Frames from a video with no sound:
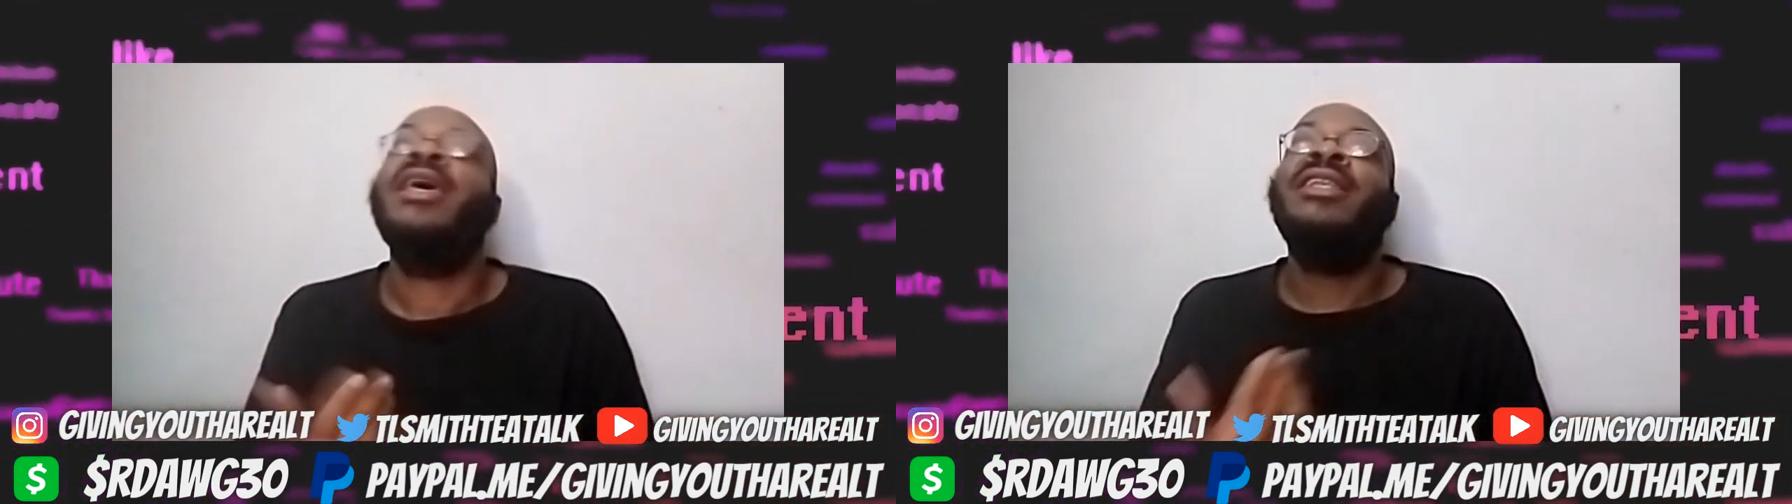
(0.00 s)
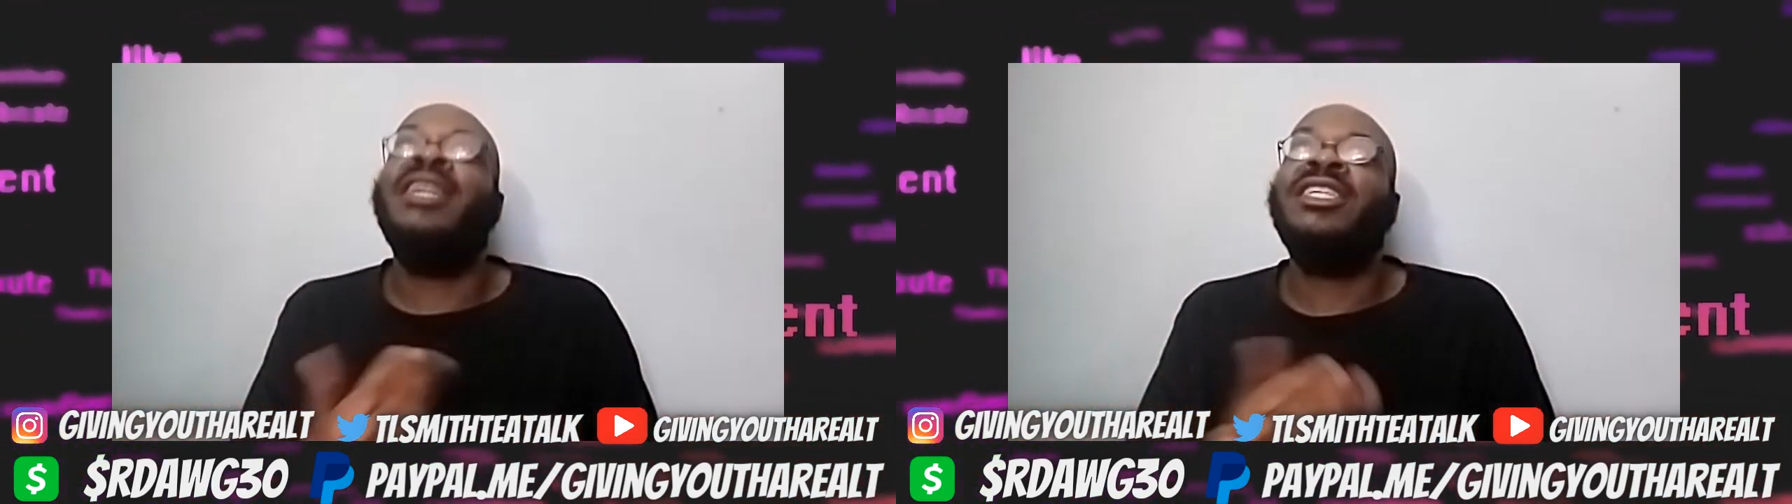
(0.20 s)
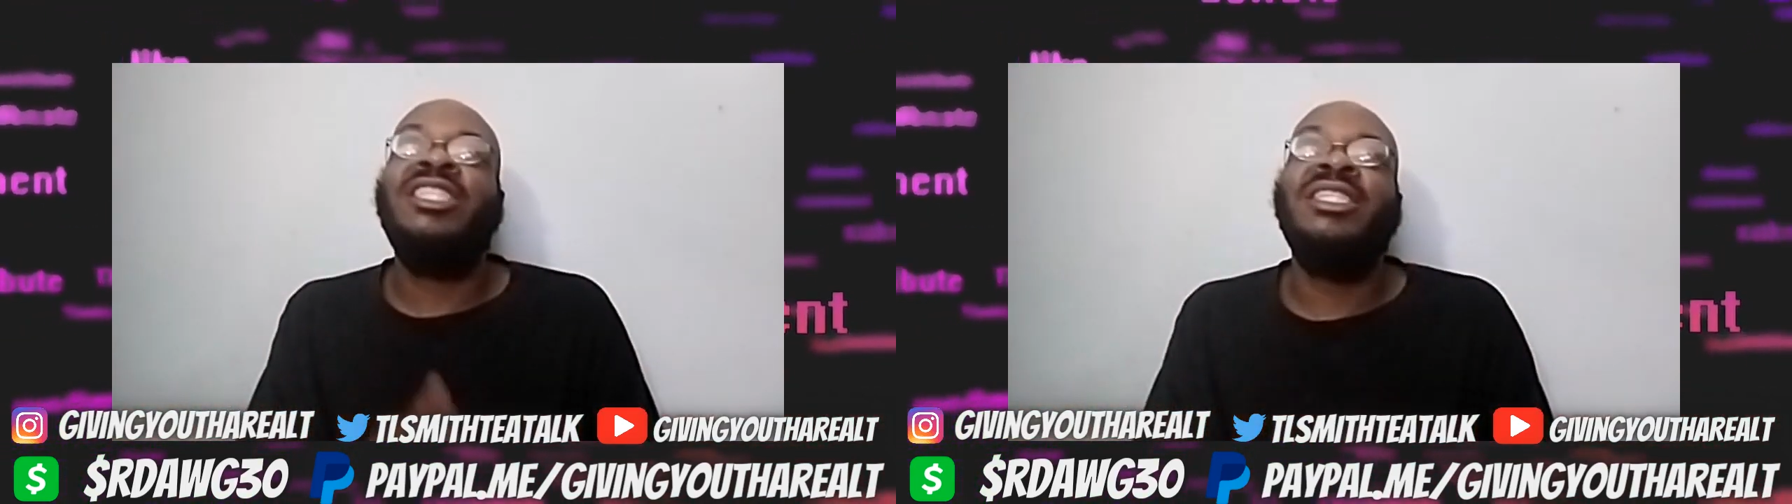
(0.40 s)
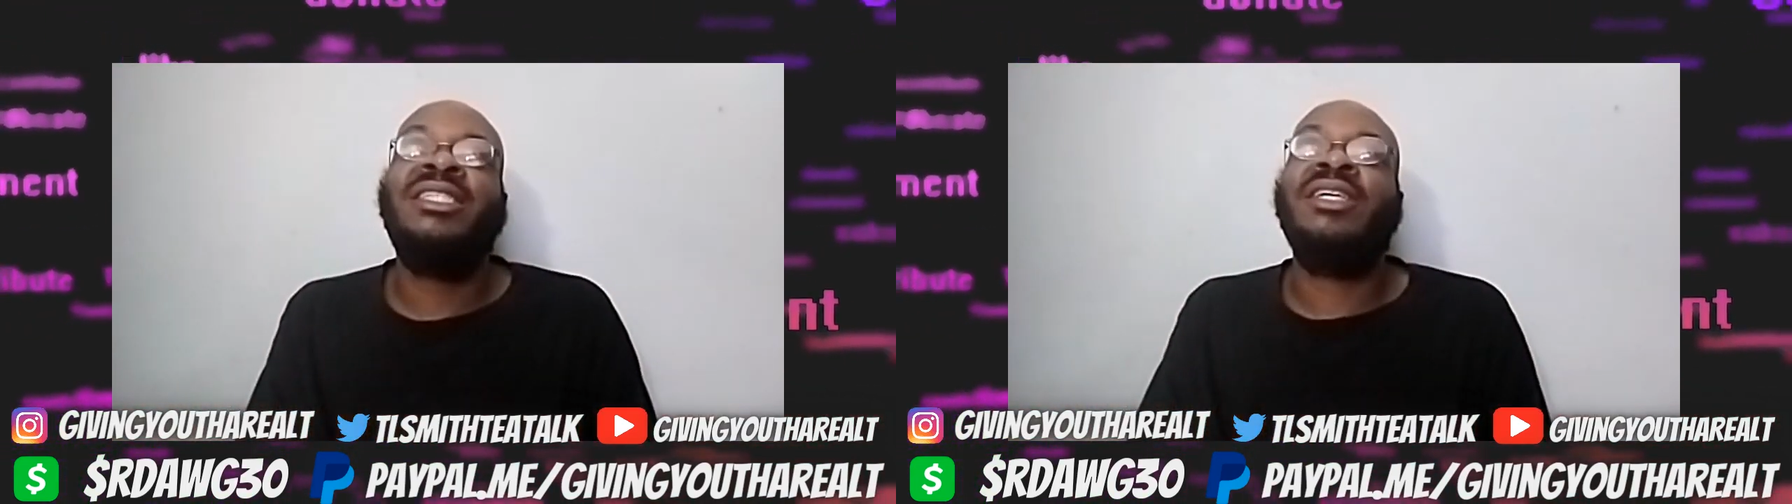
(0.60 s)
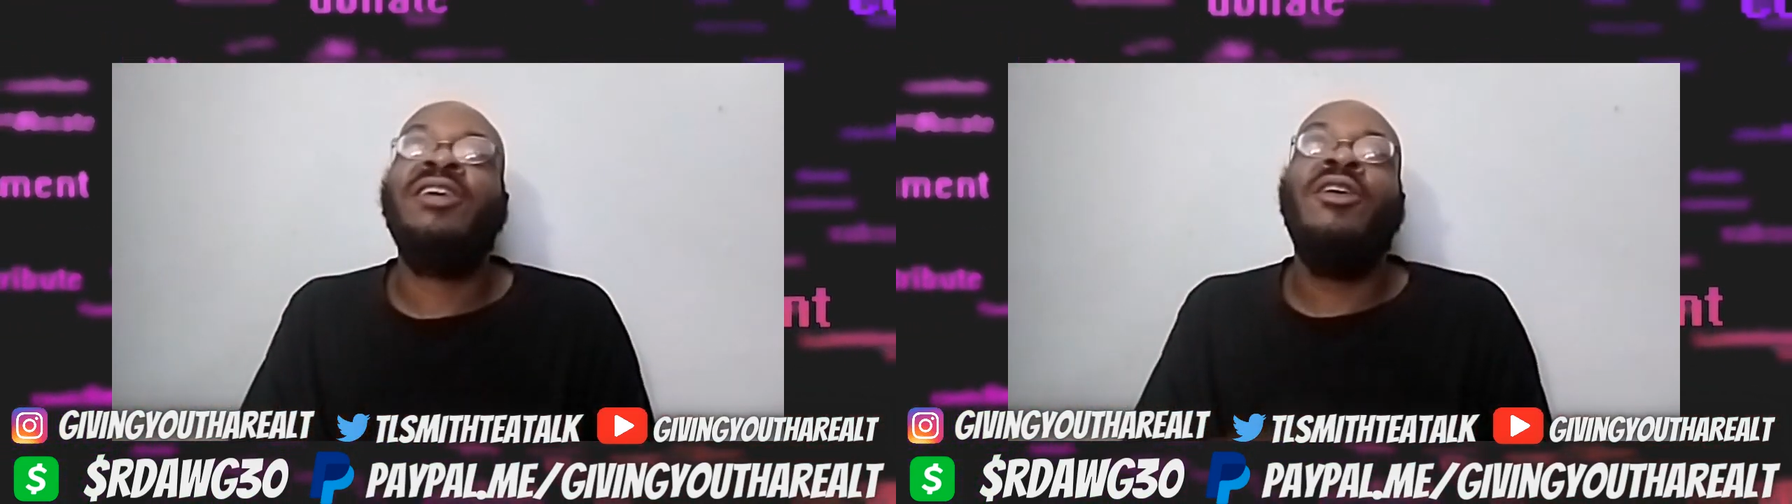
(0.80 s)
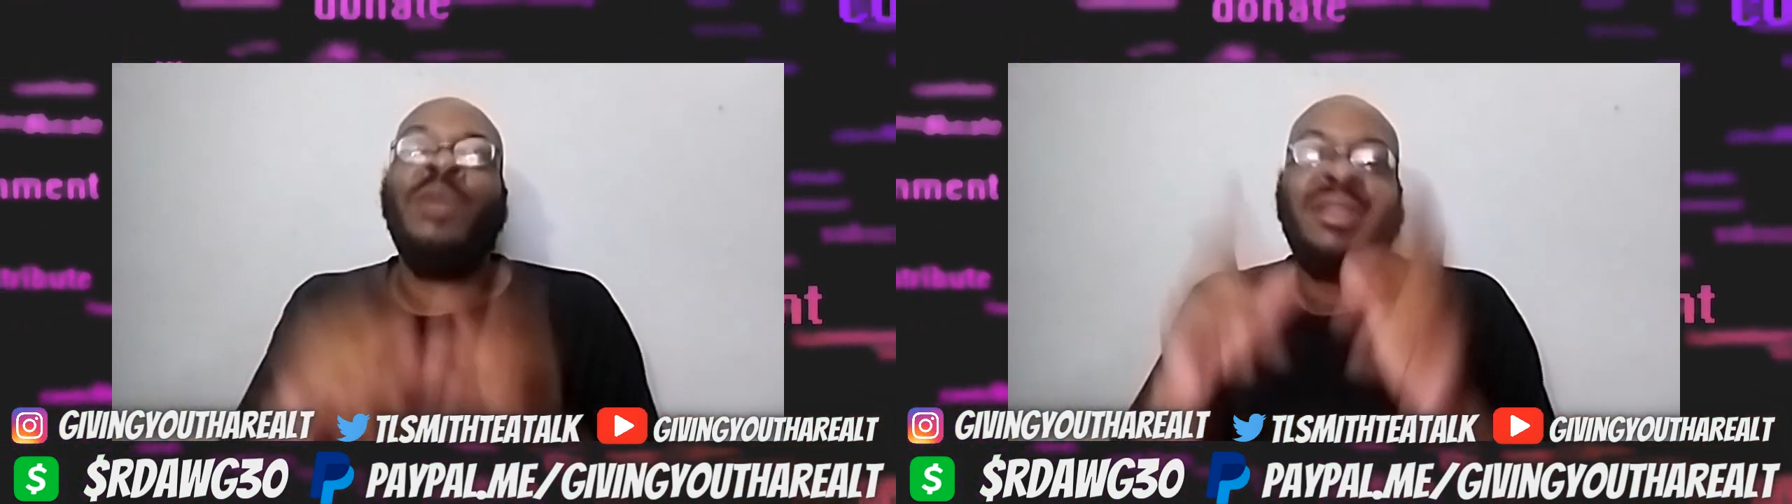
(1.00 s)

that she's still with